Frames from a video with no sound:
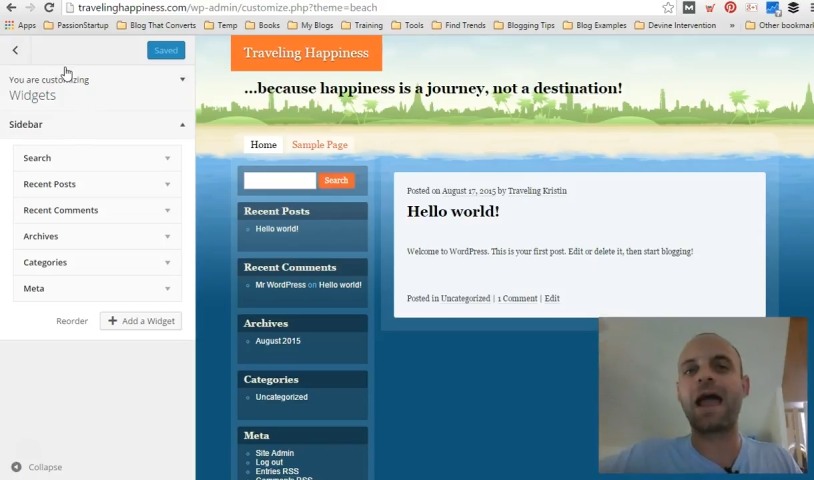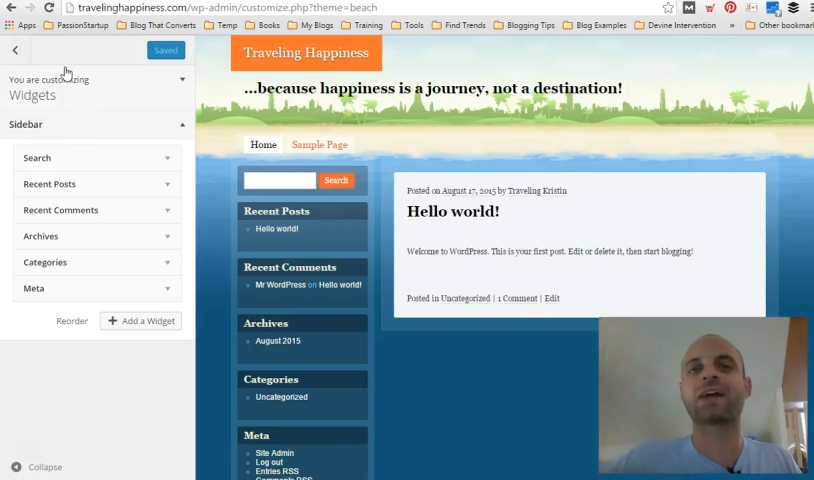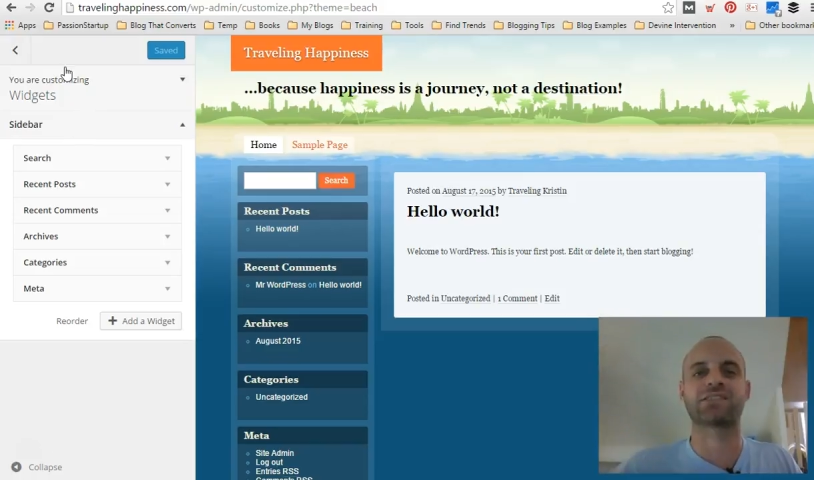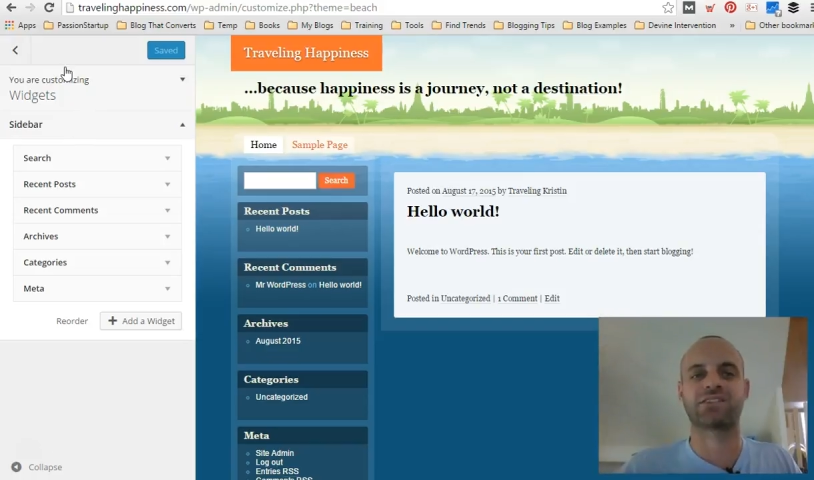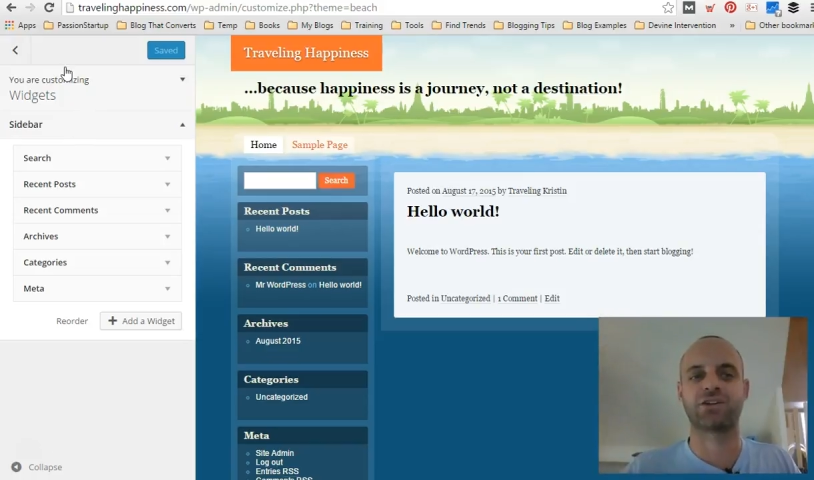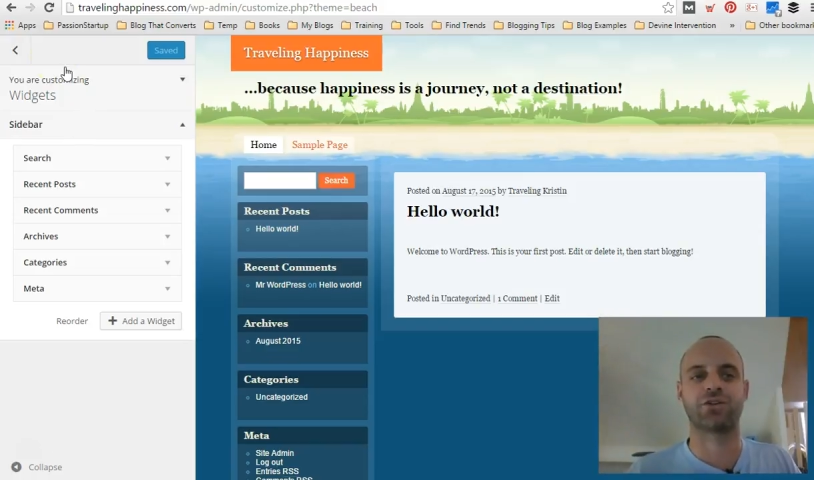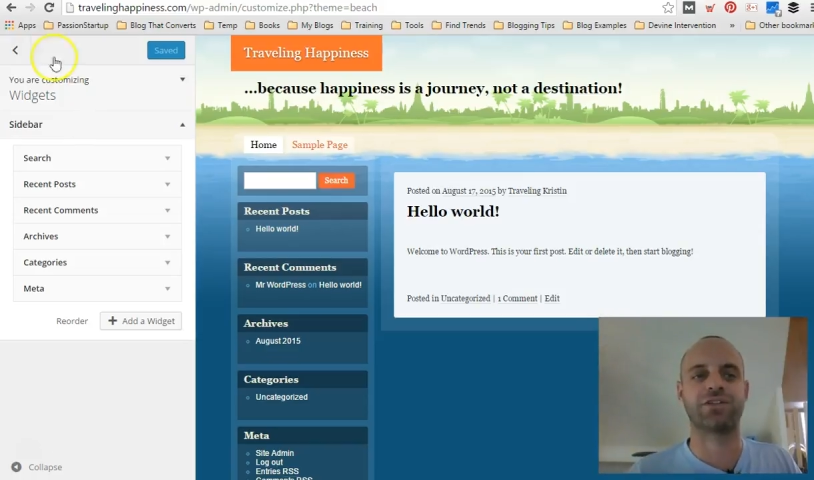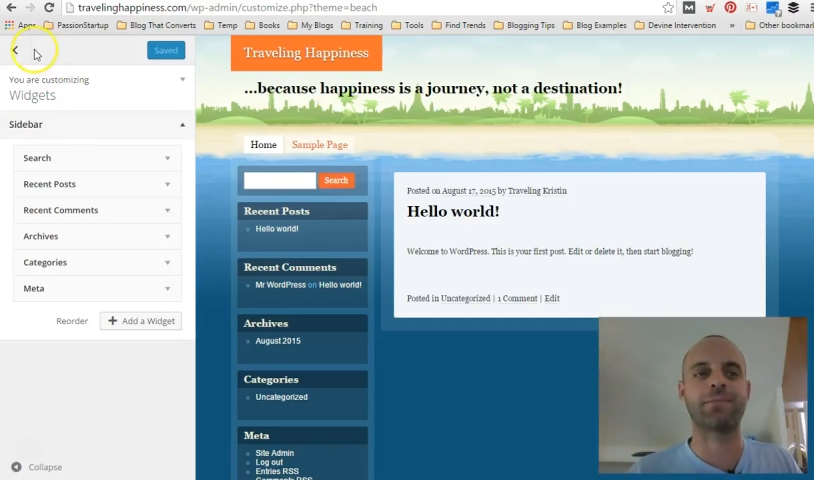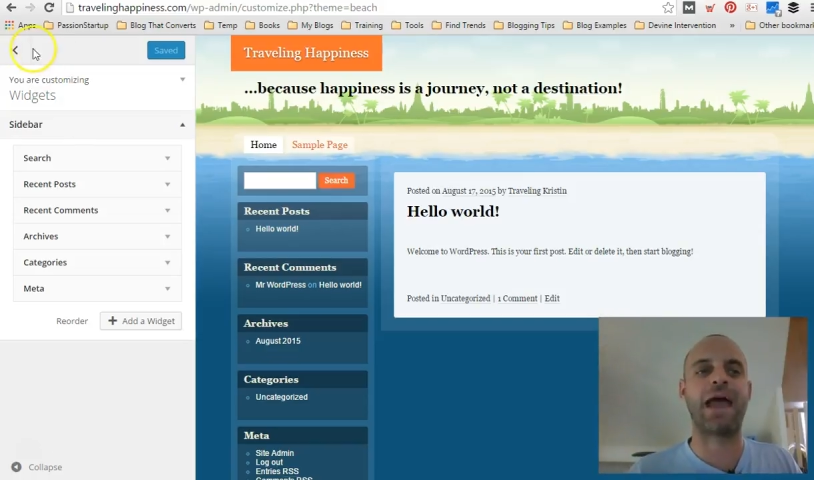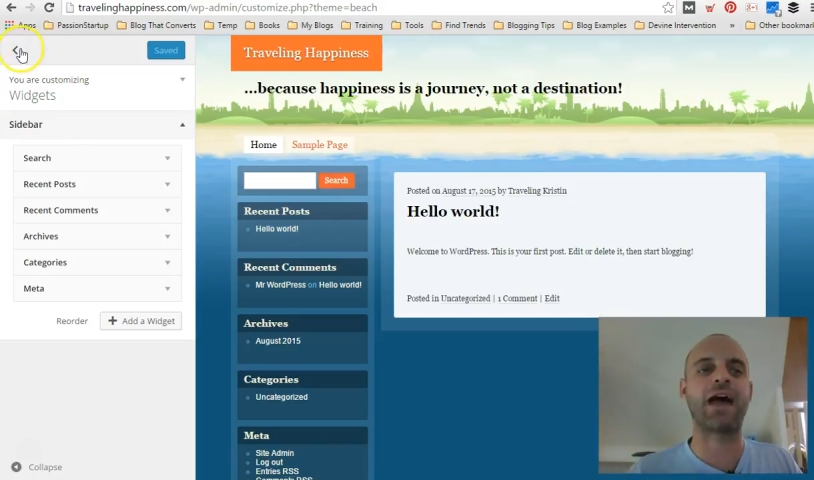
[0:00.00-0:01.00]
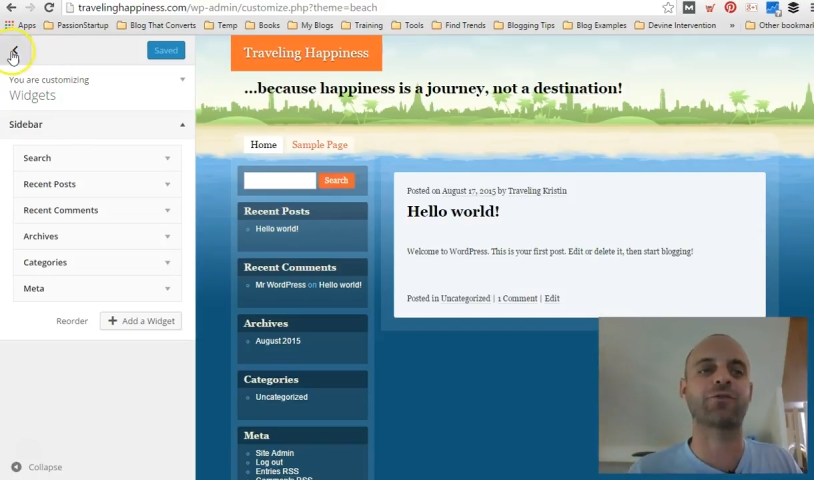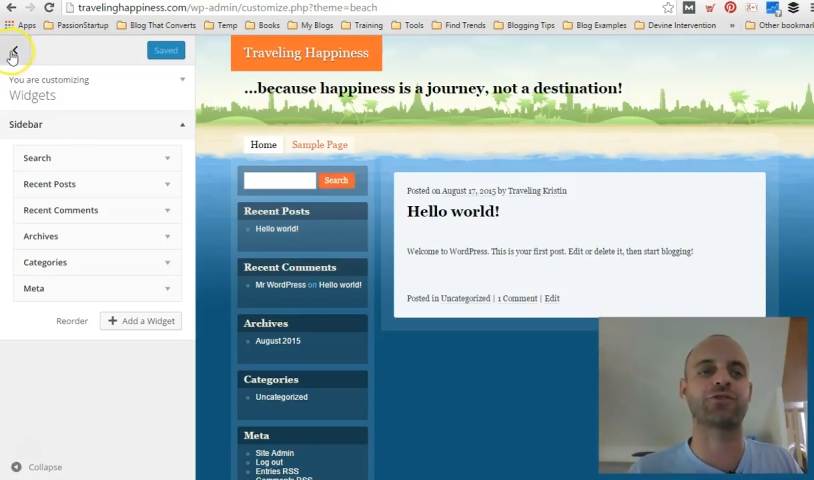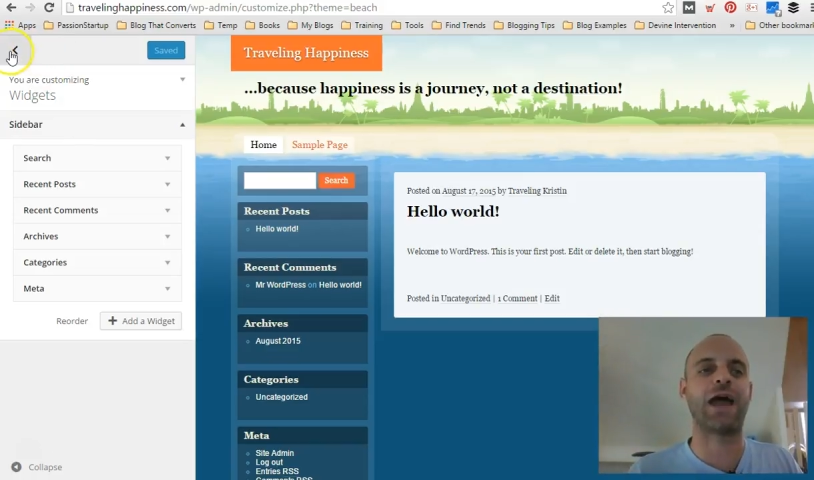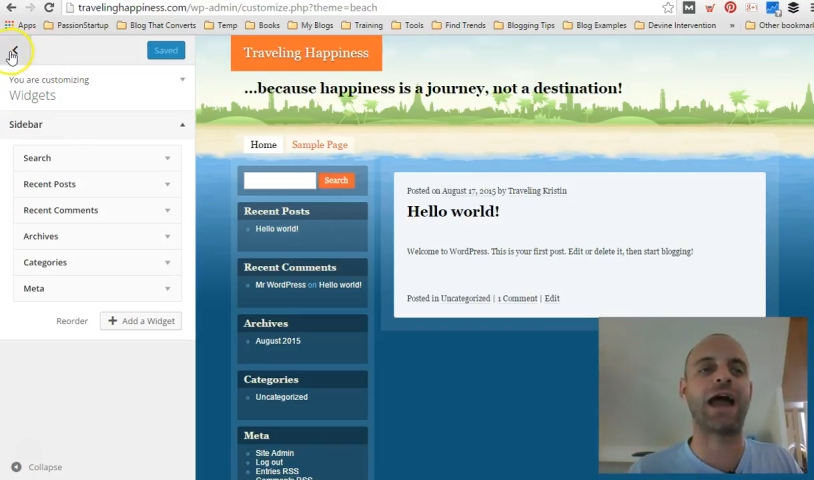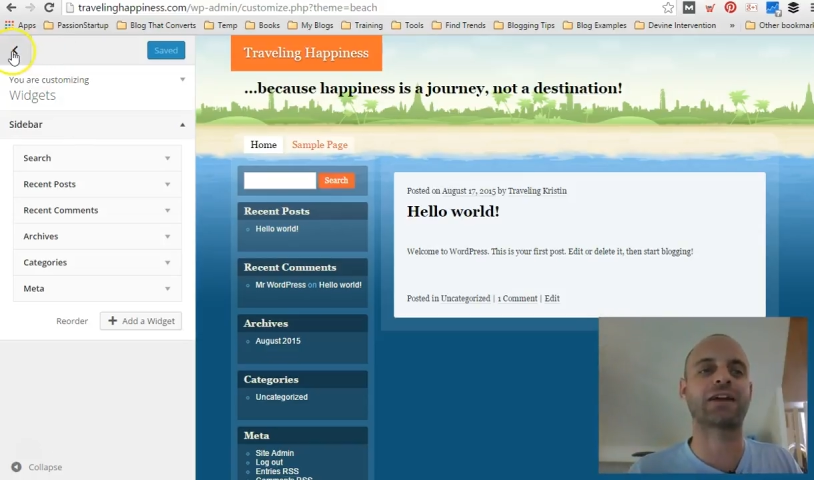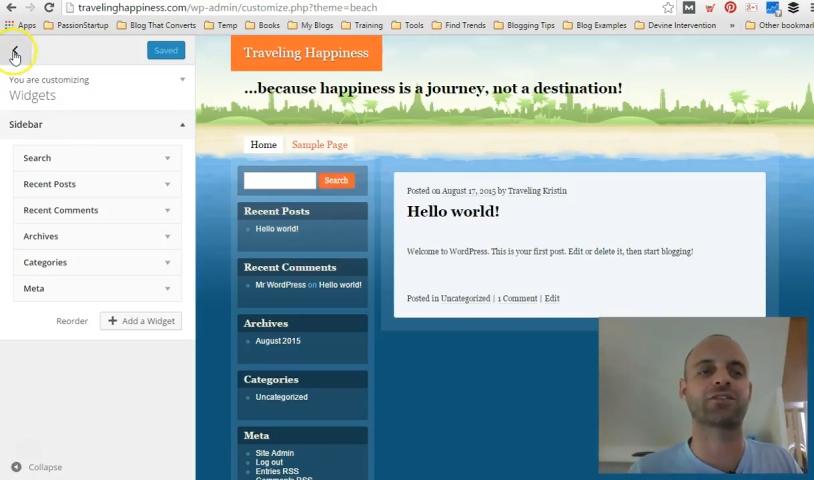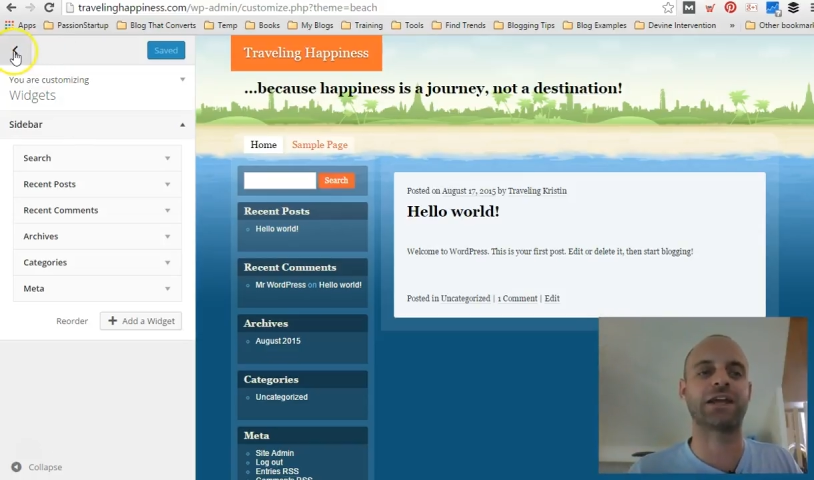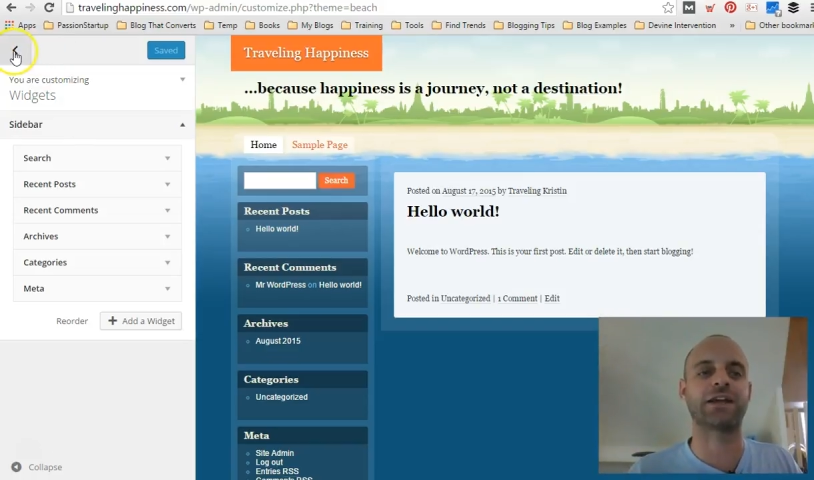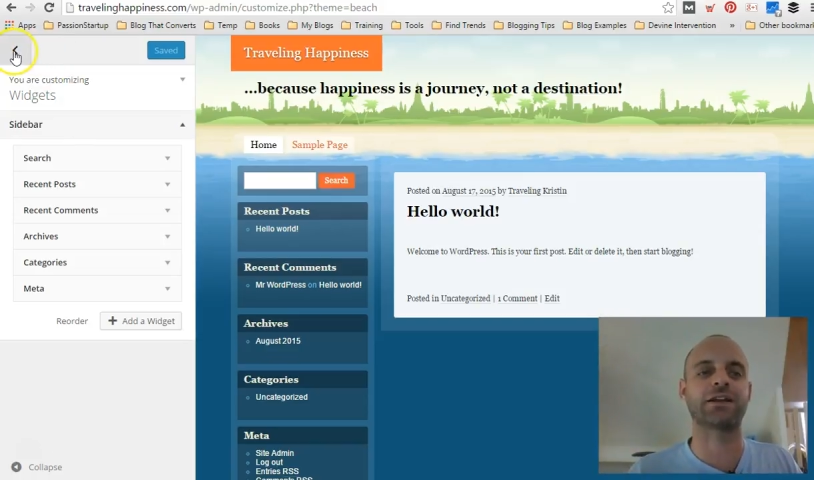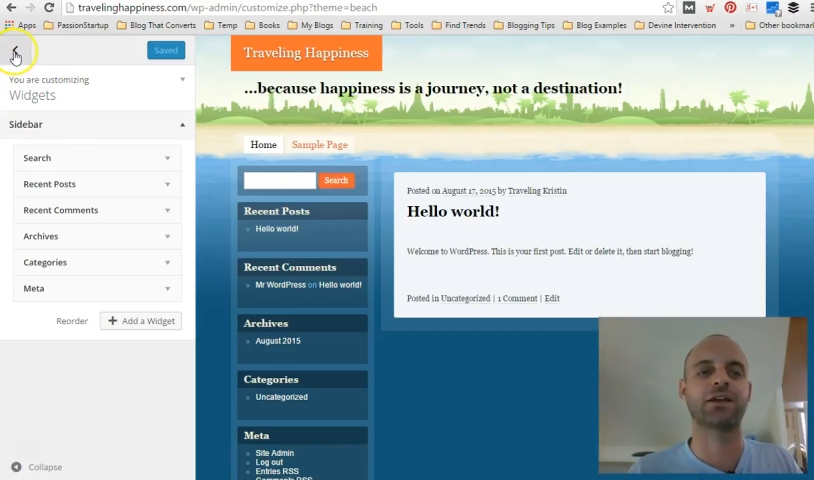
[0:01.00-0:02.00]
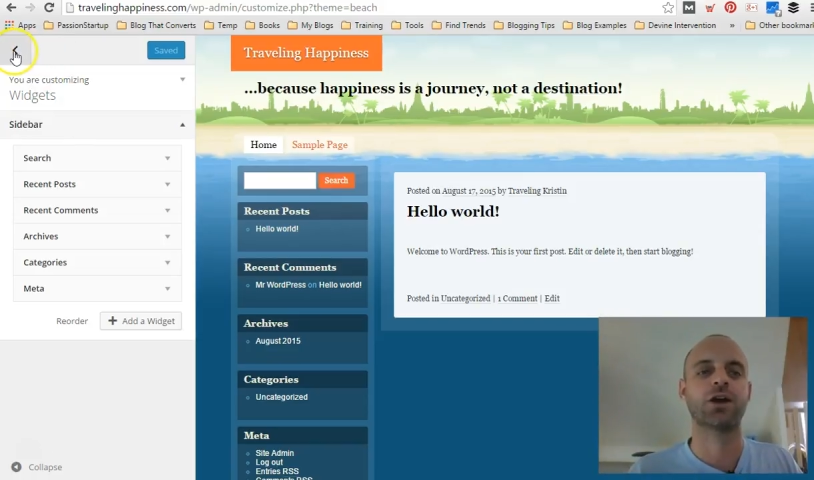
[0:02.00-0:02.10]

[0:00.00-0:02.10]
accessing your theme after you activate it.